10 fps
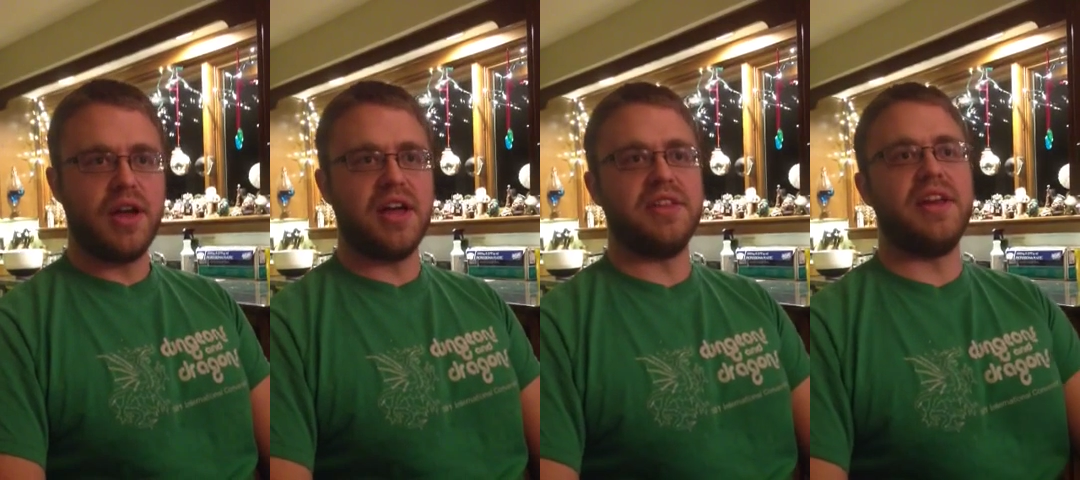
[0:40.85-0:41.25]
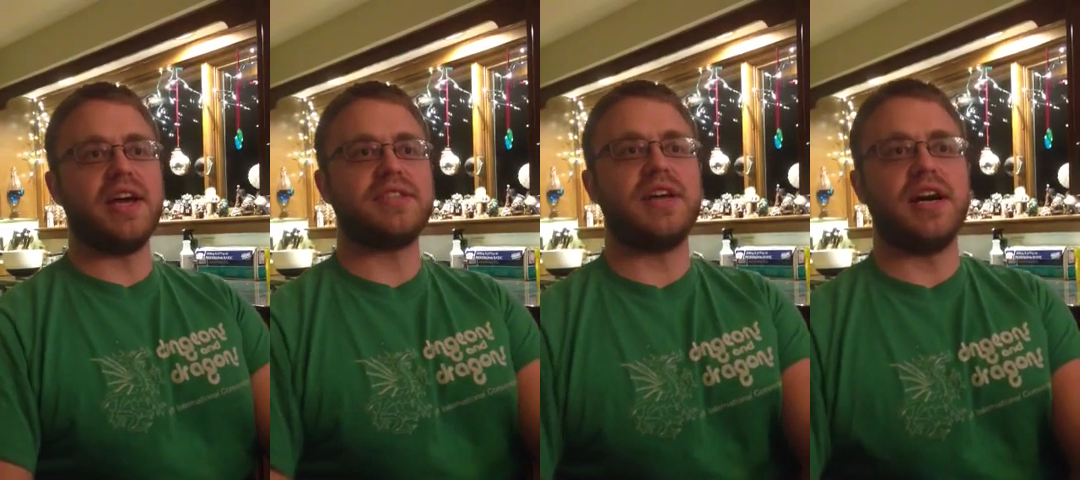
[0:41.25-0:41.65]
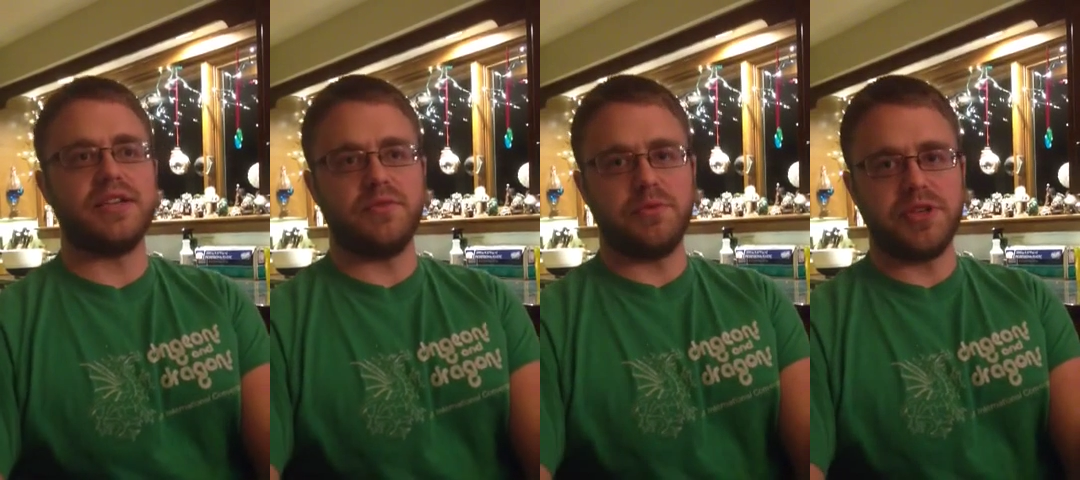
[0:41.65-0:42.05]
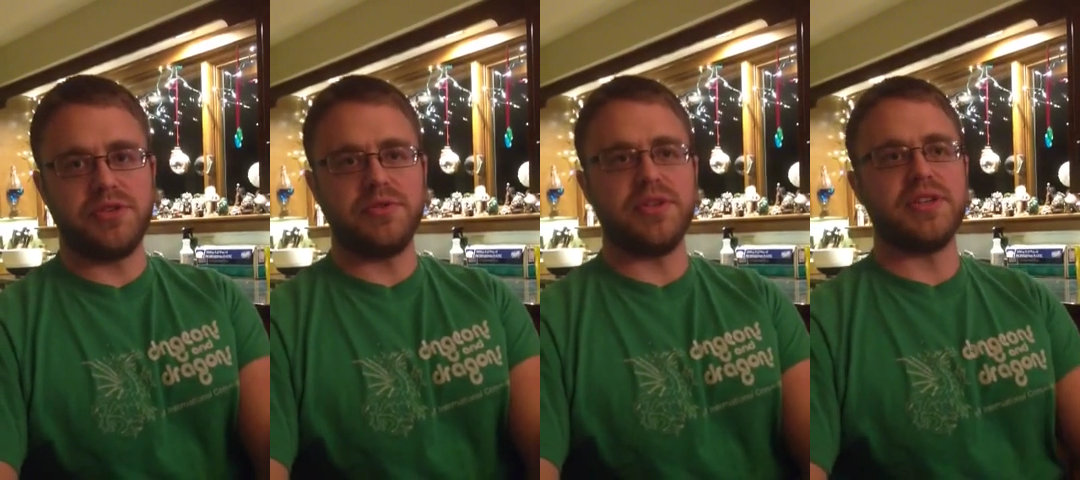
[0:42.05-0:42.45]
And the next octave would be
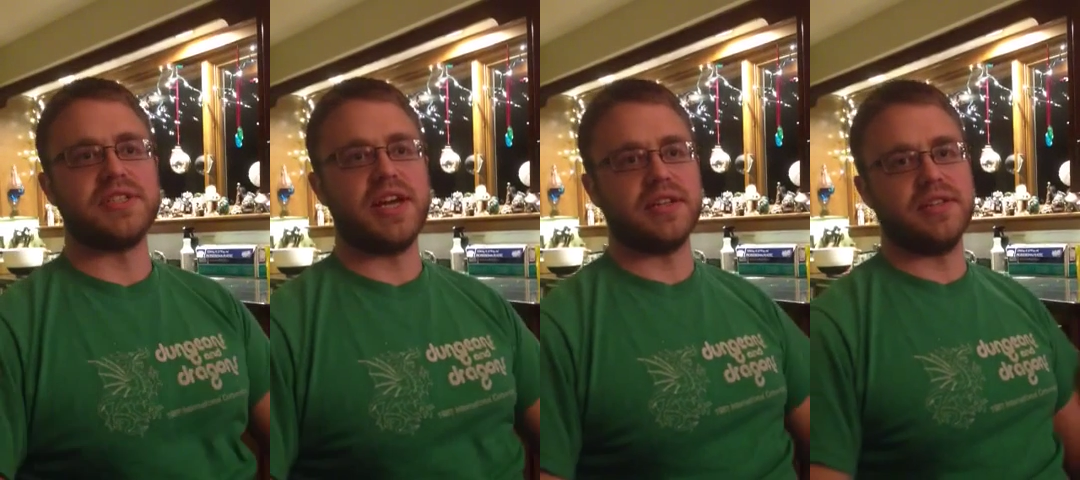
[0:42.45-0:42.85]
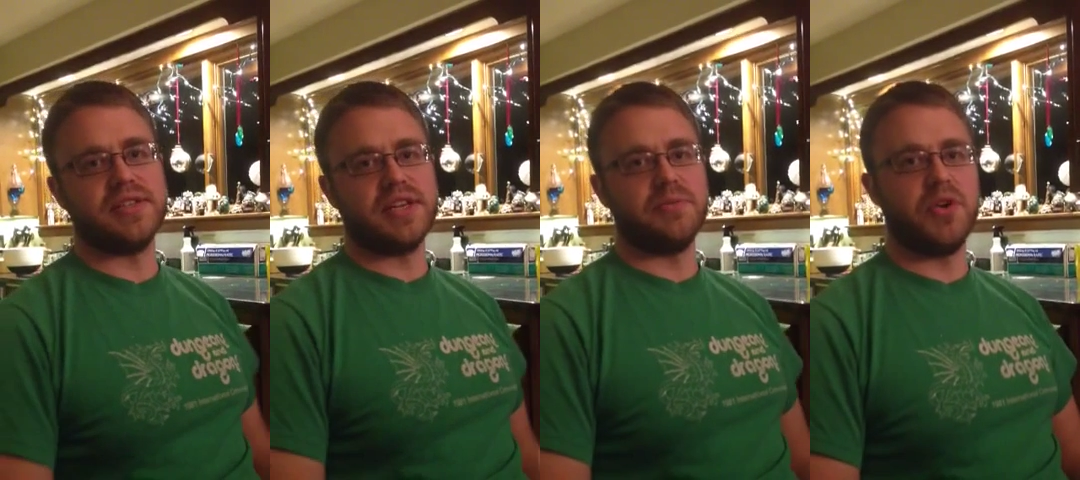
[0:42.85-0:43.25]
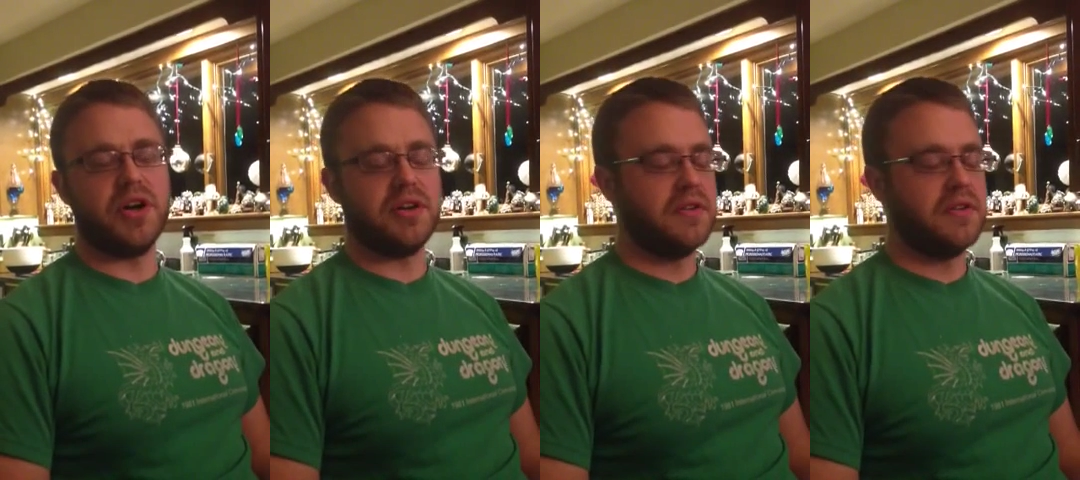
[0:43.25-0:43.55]
tuned in exactly the same way.